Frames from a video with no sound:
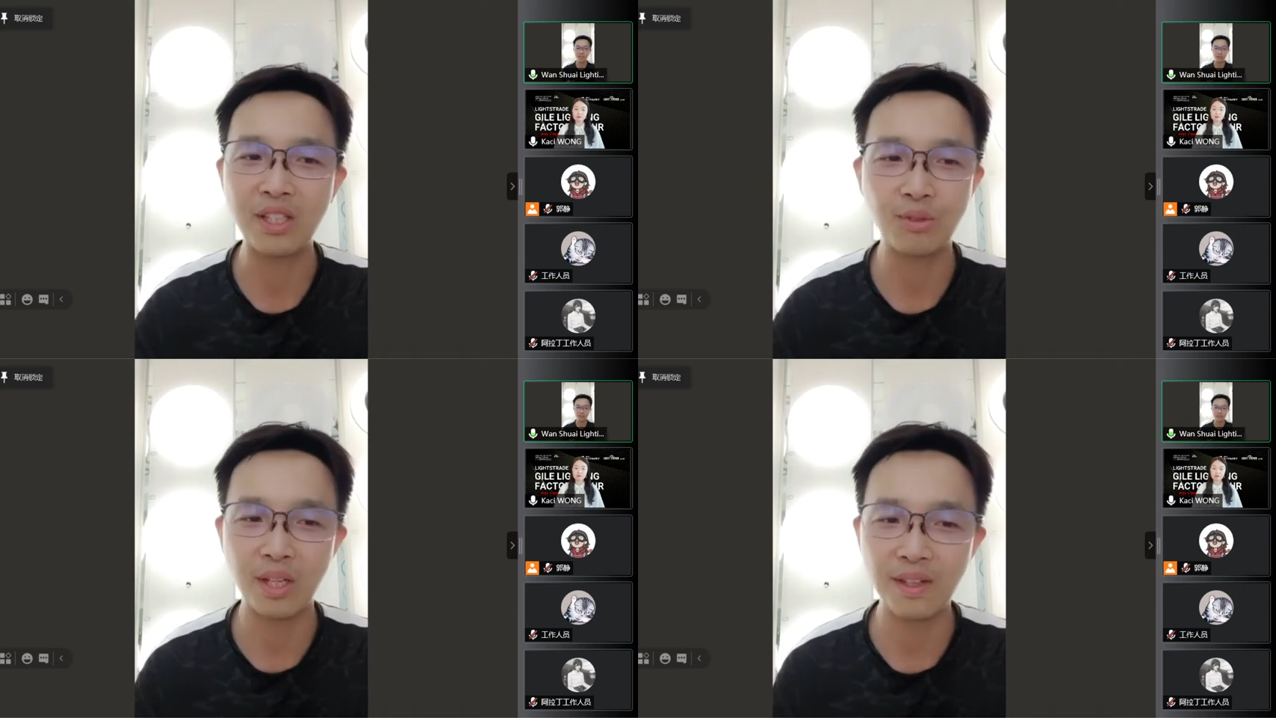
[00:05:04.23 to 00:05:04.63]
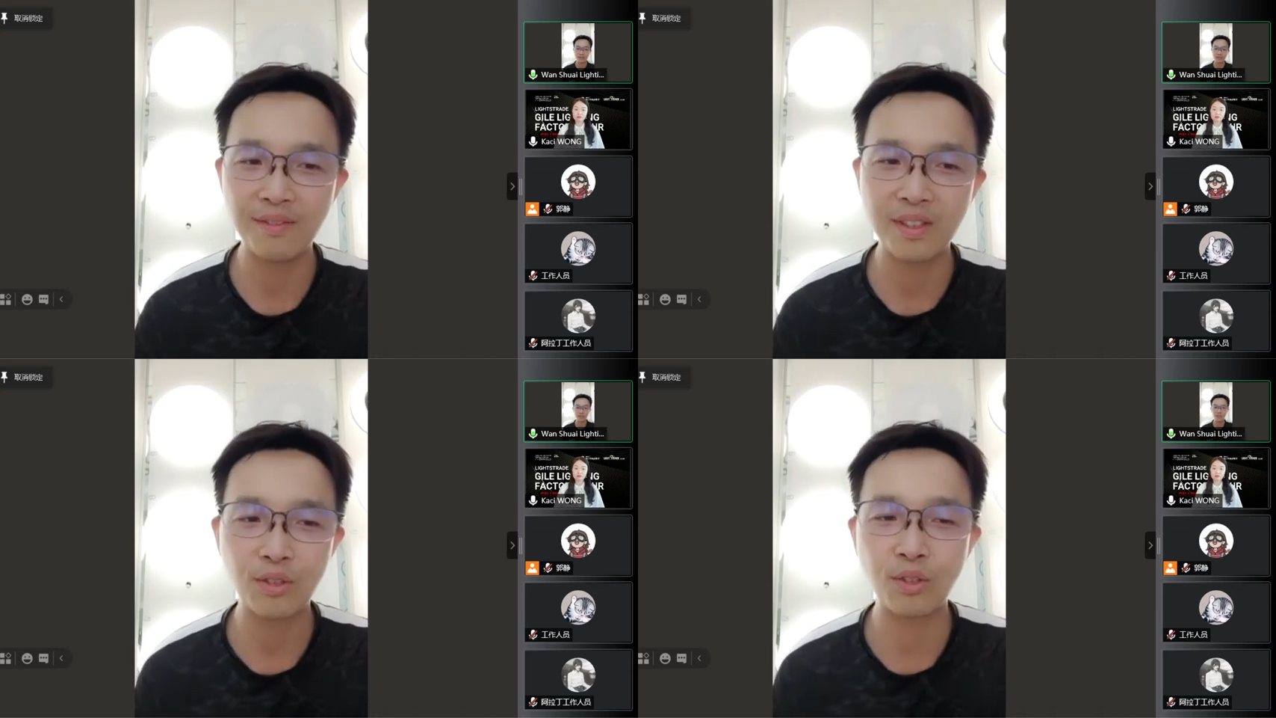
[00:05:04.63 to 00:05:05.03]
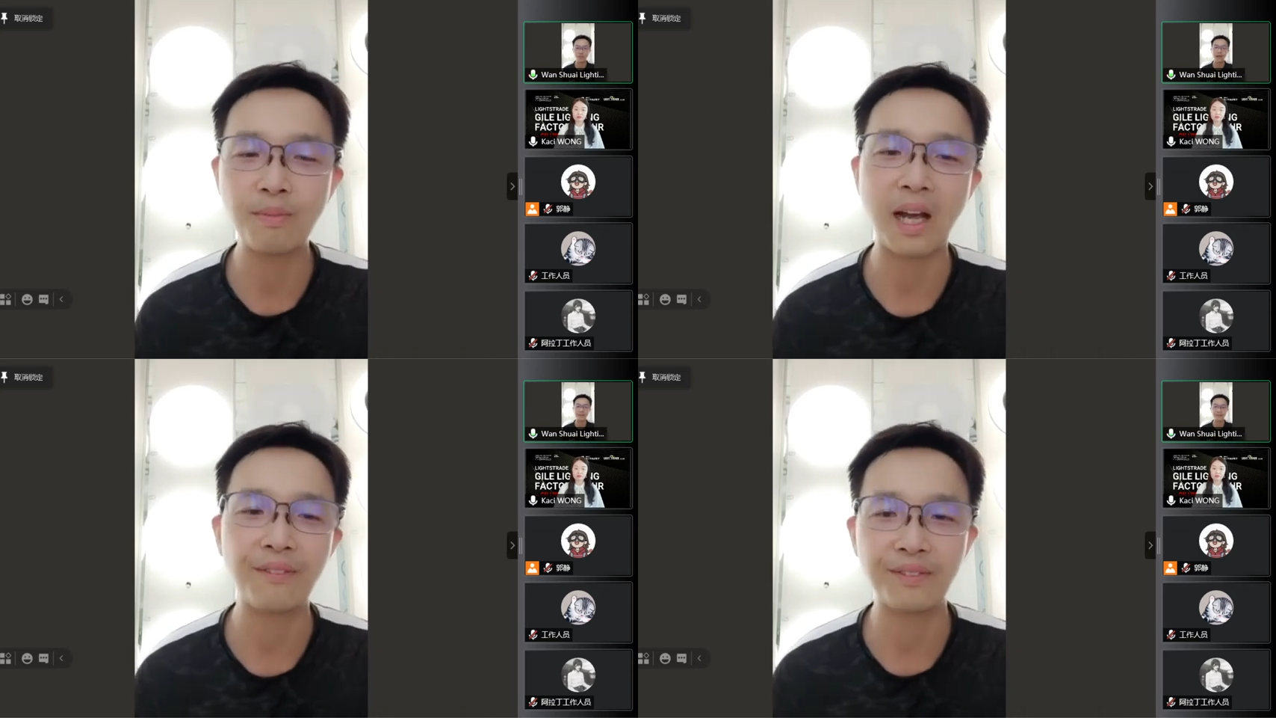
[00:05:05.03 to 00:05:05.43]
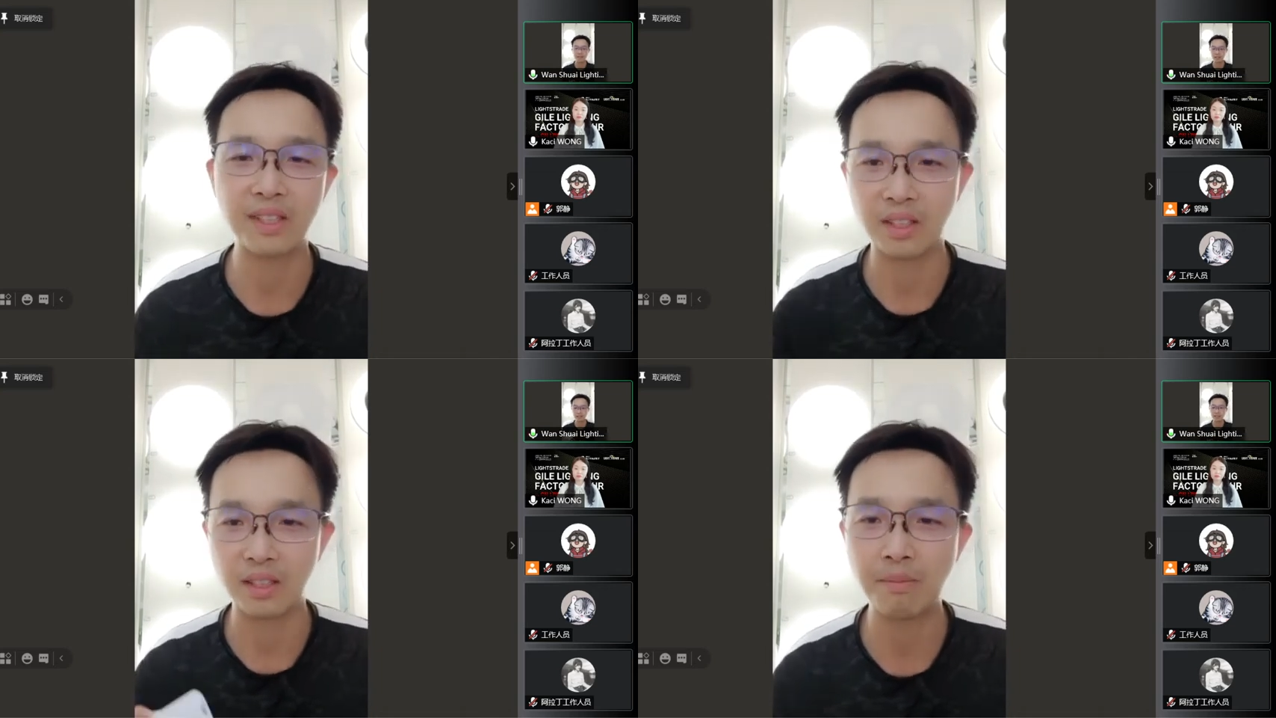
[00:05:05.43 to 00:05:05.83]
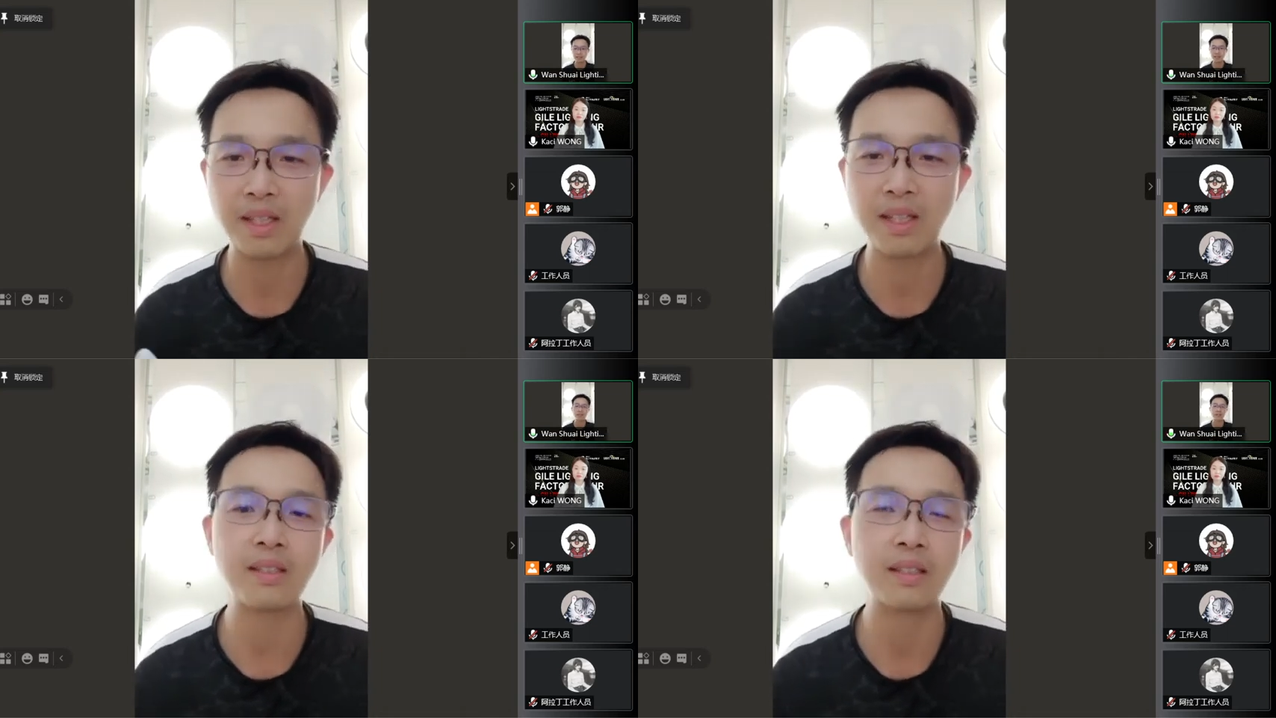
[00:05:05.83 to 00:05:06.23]
once you leave the room, after 30
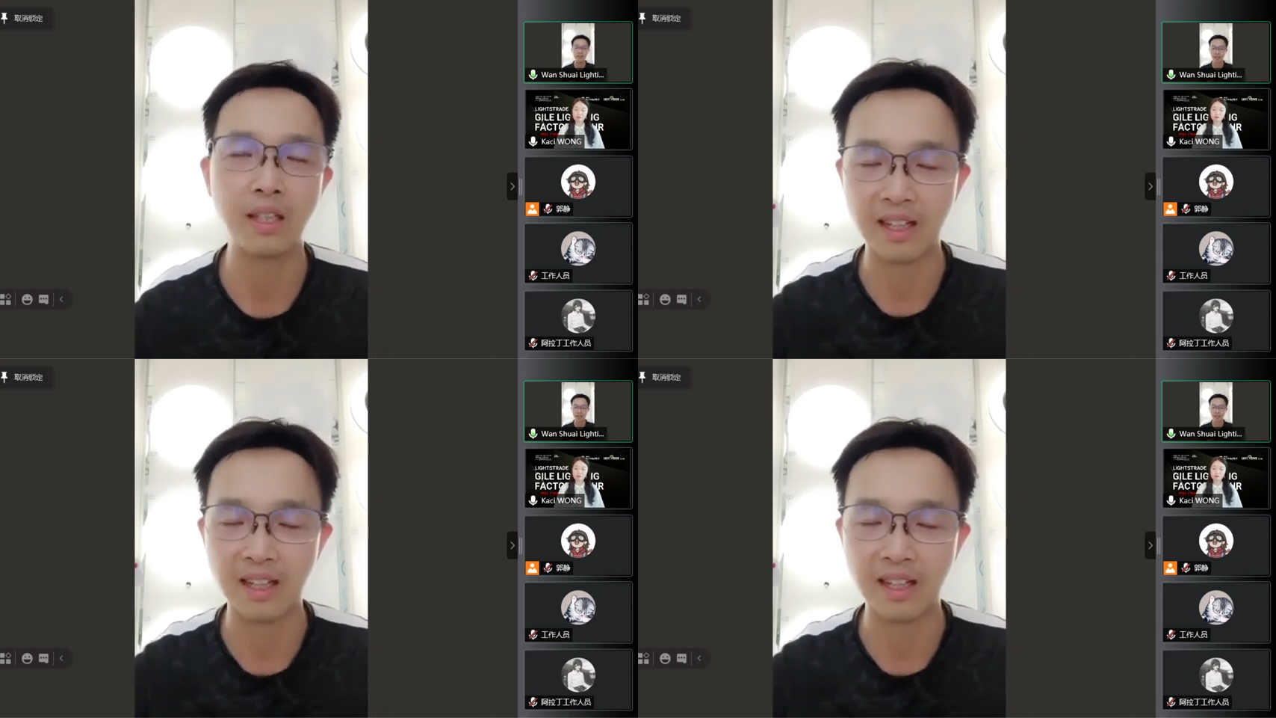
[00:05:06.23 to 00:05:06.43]
minutes, the